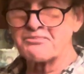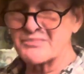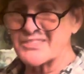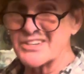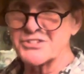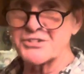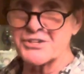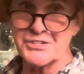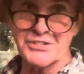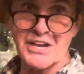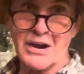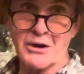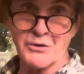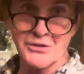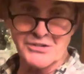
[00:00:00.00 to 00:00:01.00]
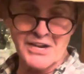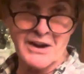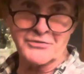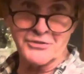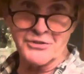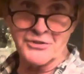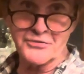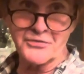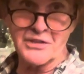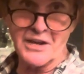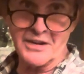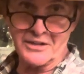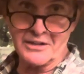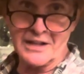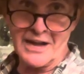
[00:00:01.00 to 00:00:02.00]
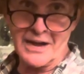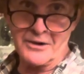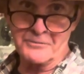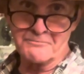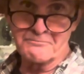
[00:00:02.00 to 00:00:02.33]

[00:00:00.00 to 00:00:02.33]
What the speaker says: 6 hours after the Flying Cloud.